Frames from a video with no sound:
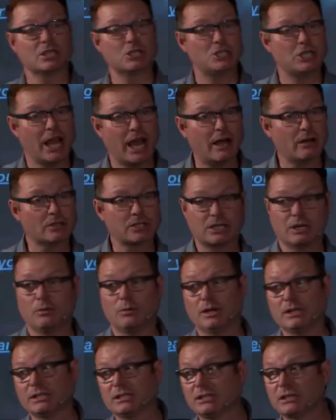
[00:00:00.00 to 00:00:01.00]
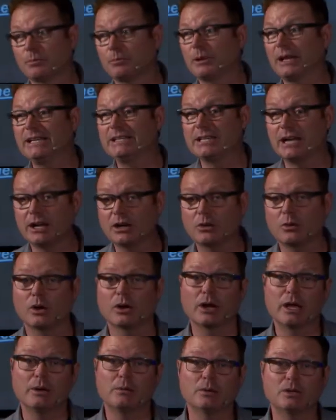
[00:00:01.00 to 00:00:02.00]
to joust, it wasn't to play tug of
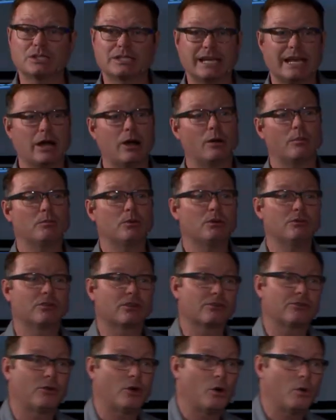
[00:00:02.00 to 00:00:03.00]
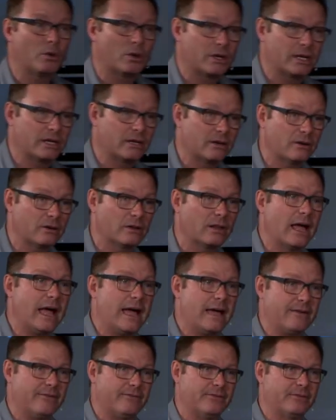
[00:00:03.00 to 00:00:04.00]
war, it was to help move her forward in her
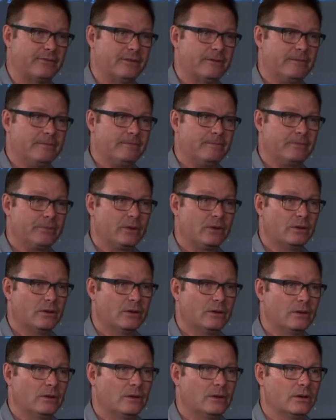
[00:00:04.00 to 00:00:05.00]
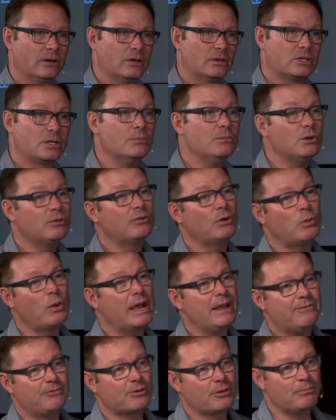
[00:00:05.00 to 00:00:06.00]
life, to move
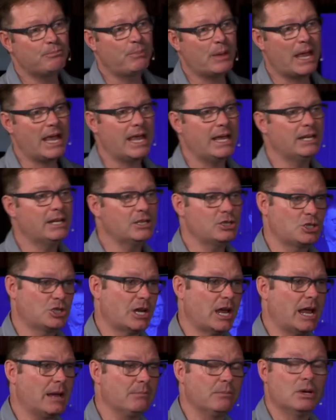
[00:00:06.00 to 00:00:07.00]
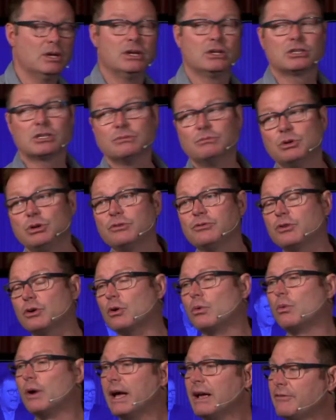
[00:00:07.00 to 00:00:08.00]
away from pain and shame, to move her
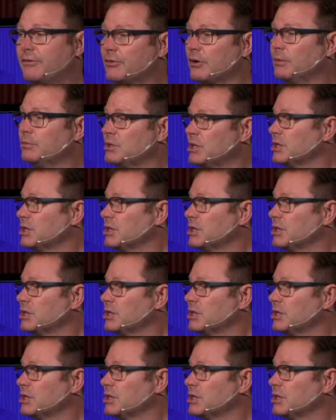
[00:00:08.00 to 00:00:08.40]
away from